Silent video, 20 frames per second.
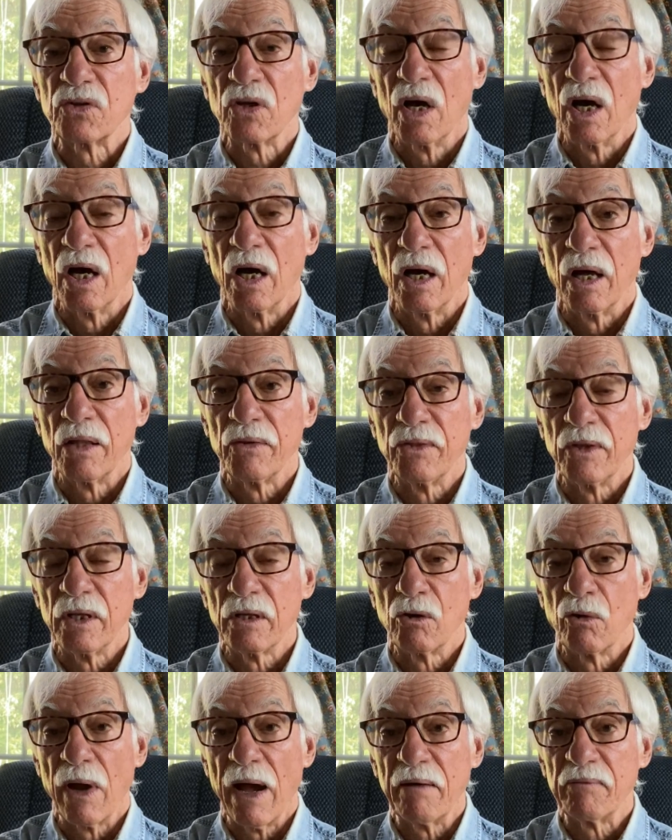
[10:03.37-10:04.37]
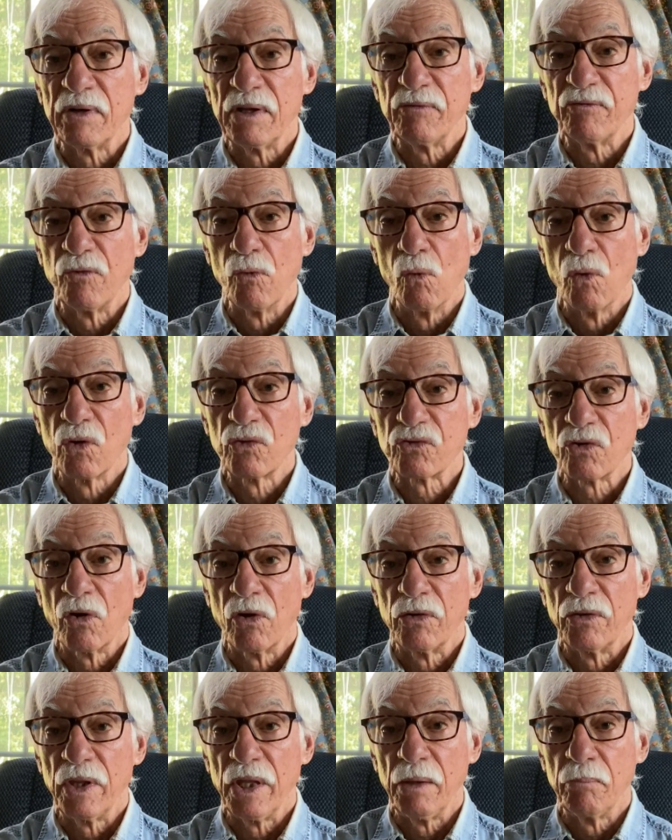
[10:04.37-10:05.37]
the gravity force
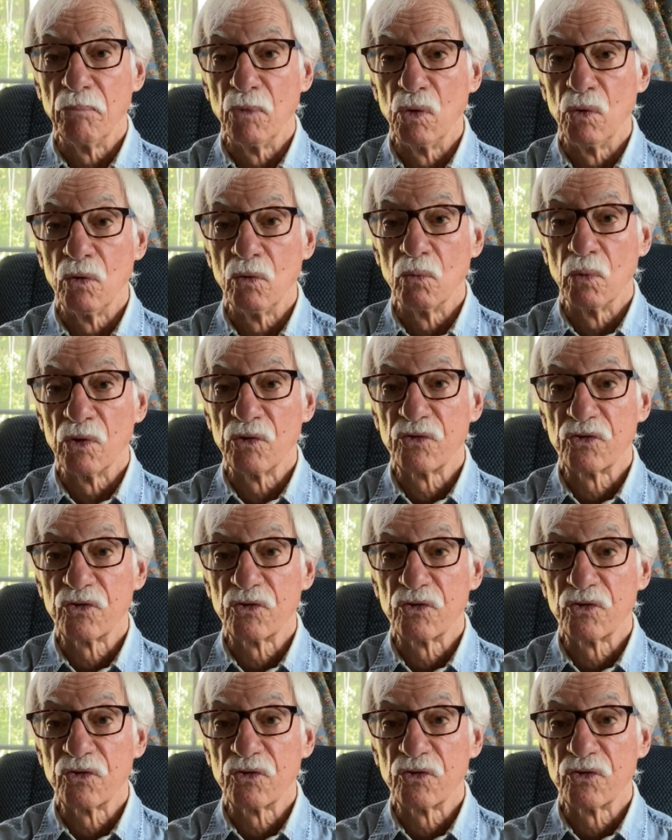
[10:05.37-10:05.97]
on the moon